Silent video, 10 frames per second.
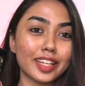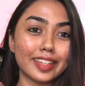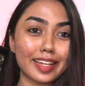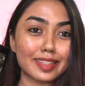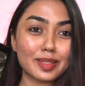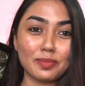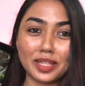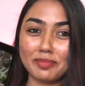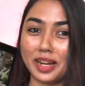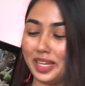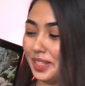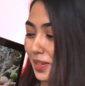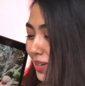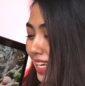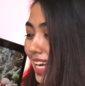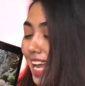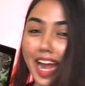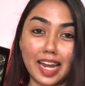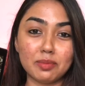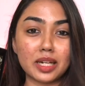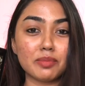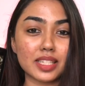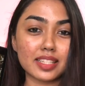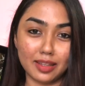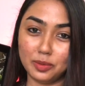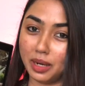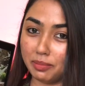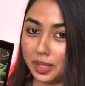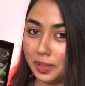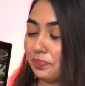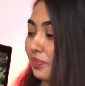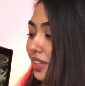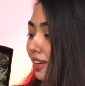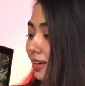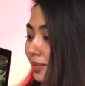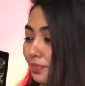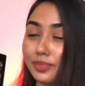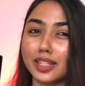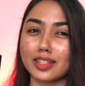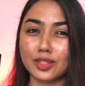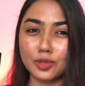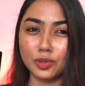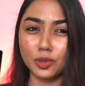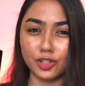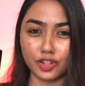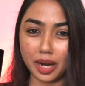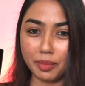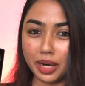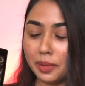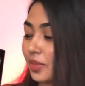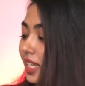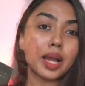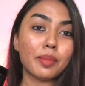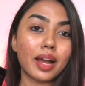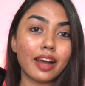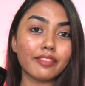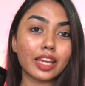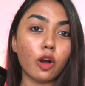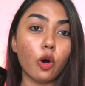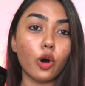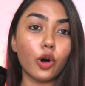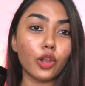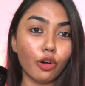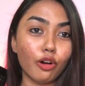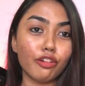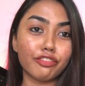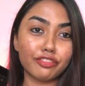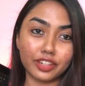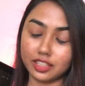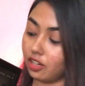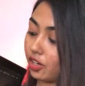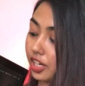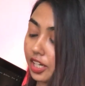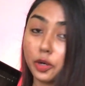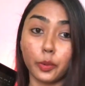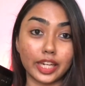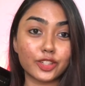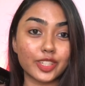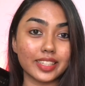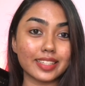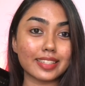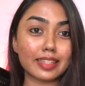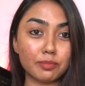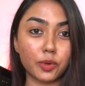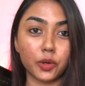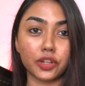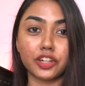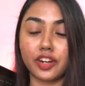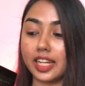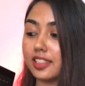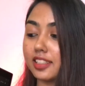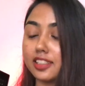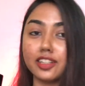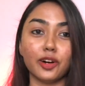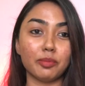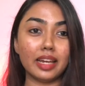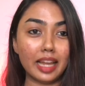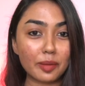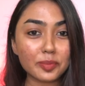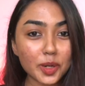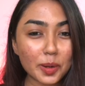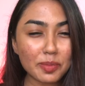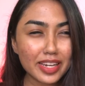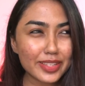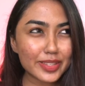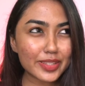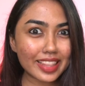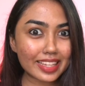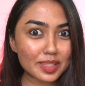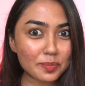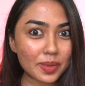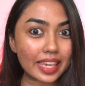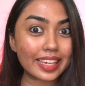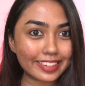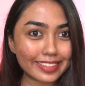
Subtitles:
That's me, by the way. I'd become a sadhu baba in a school drama. I'm having all of your questions imported right here on my laptop, so let's begin.